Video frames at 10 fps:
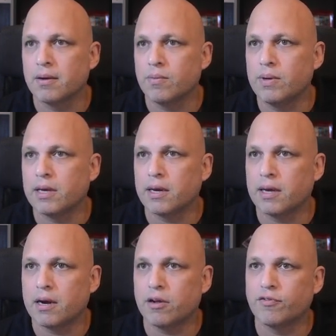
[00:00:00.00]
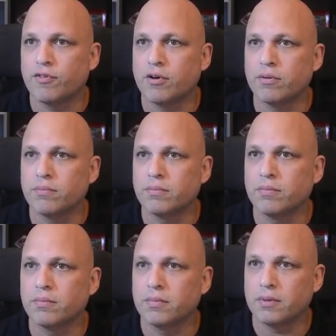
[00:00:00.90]
We can get out from
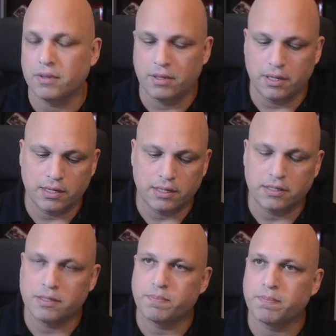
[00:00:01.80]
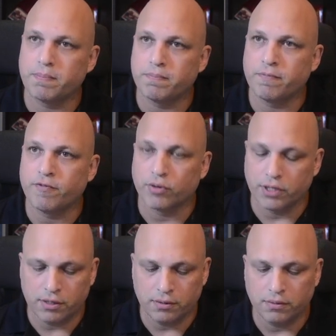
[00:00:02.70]
this
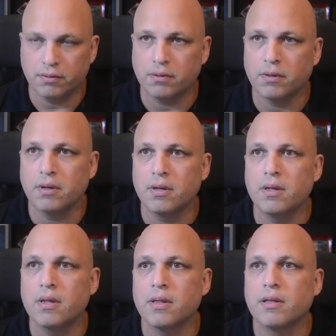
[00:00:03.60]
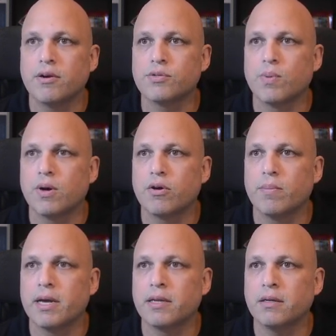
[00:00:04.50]
folder. There is one
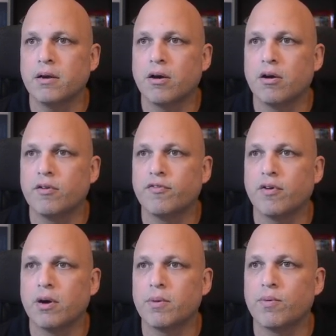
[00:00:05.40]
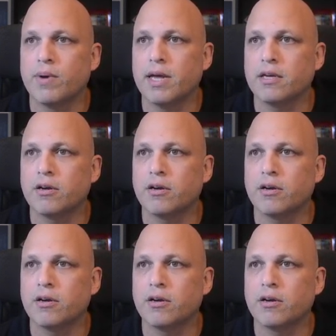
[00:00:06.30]
command called foreman-rake